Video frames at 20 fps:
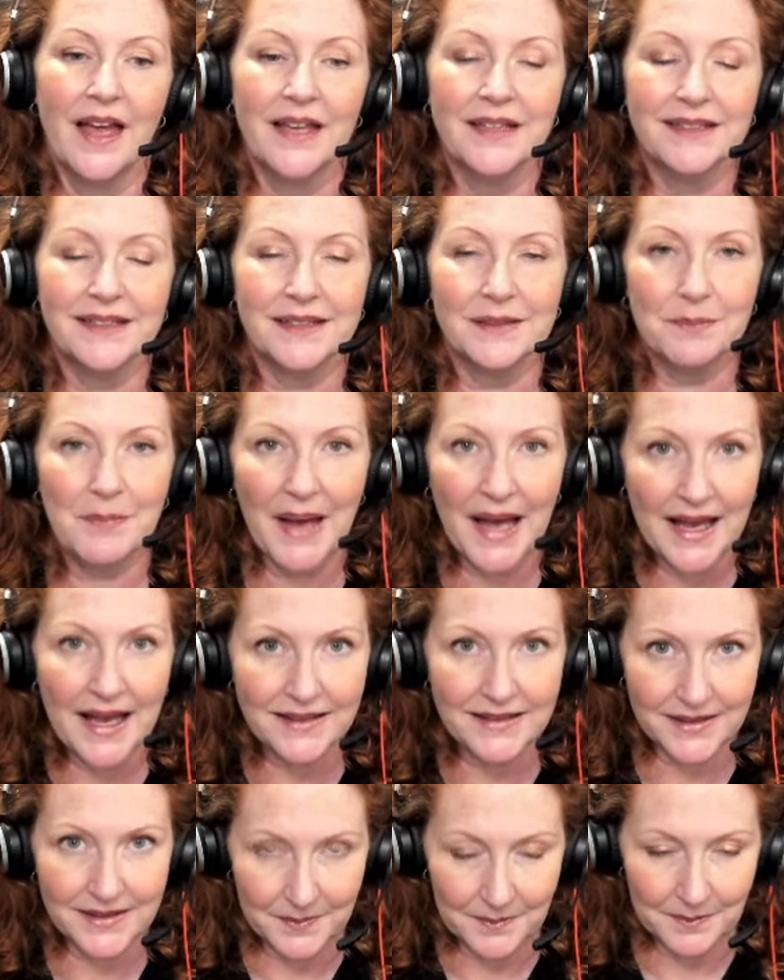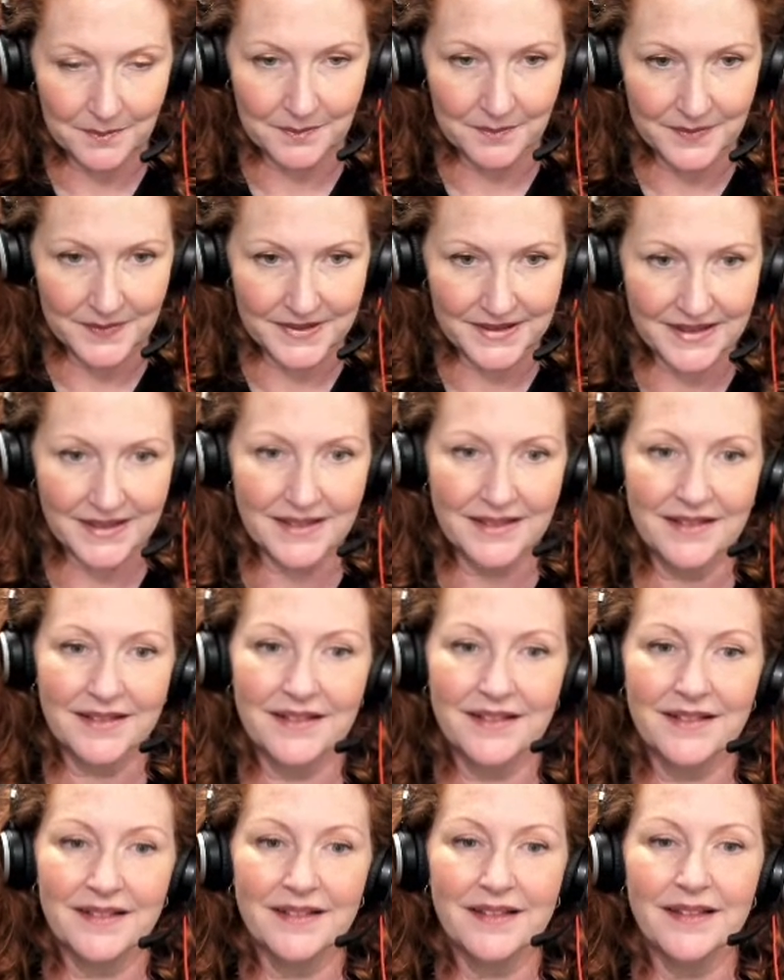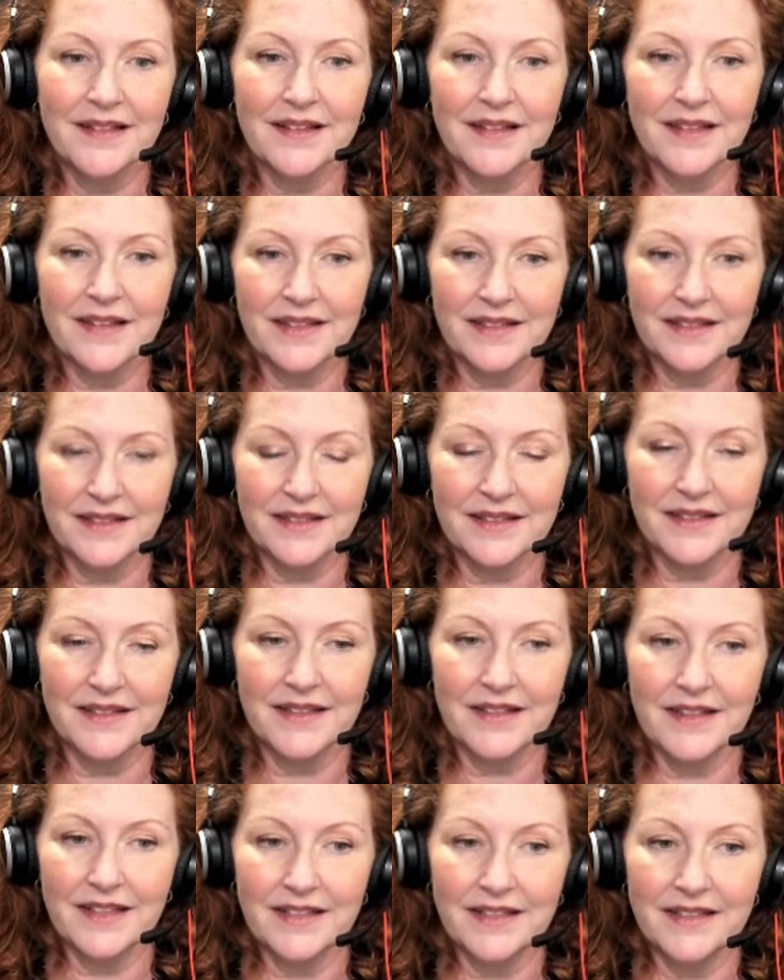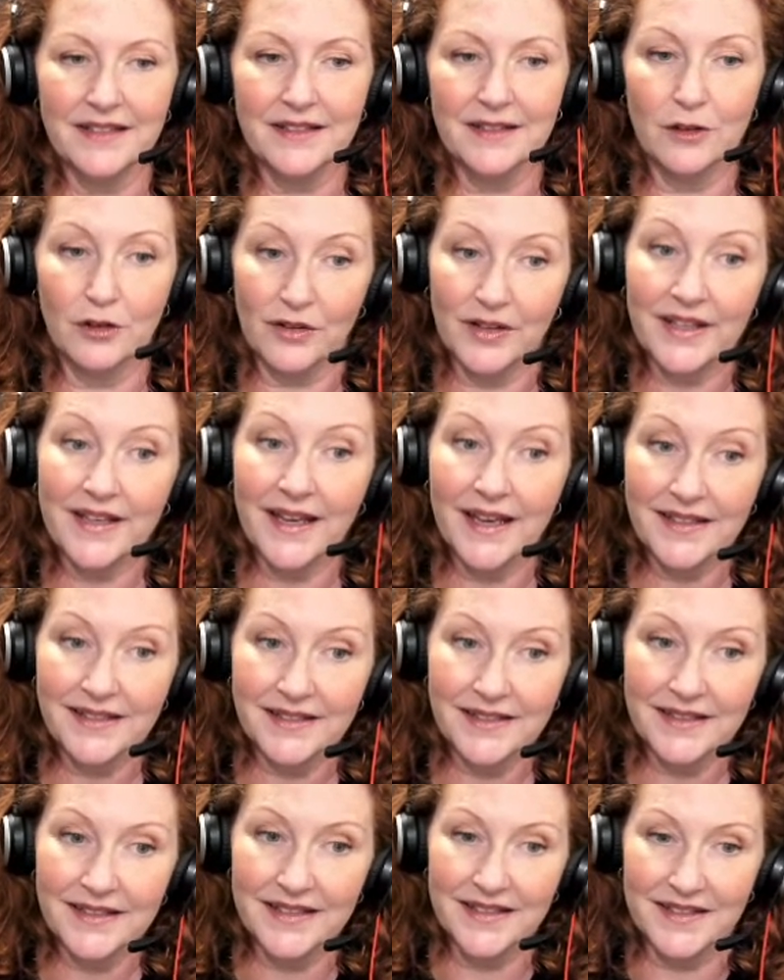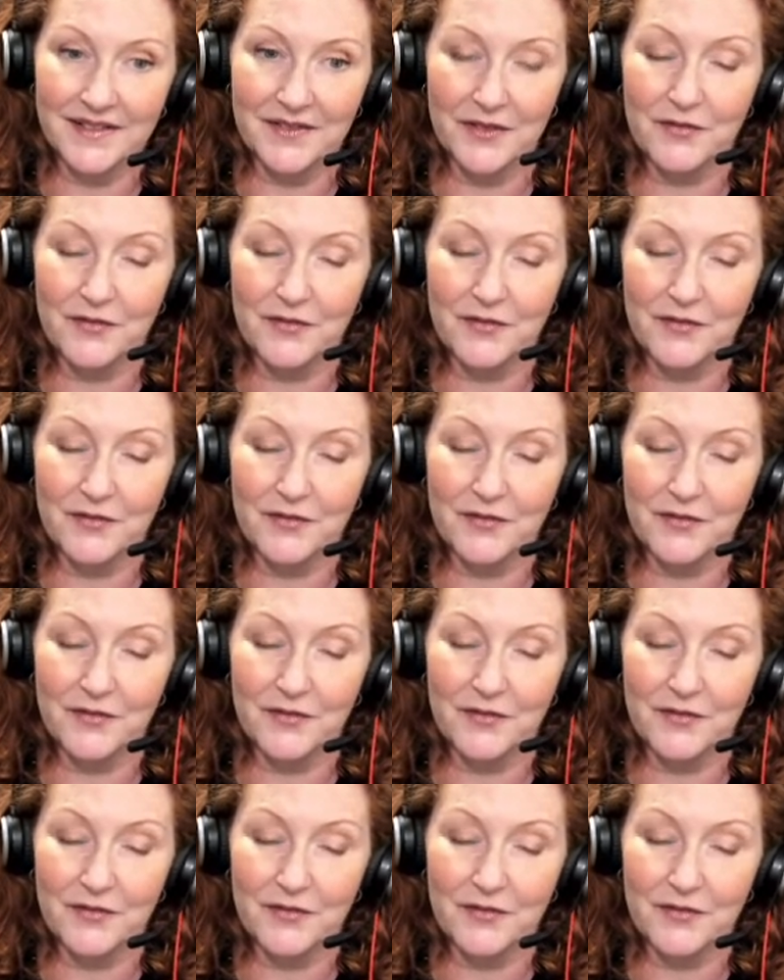Spasms. These look like S's.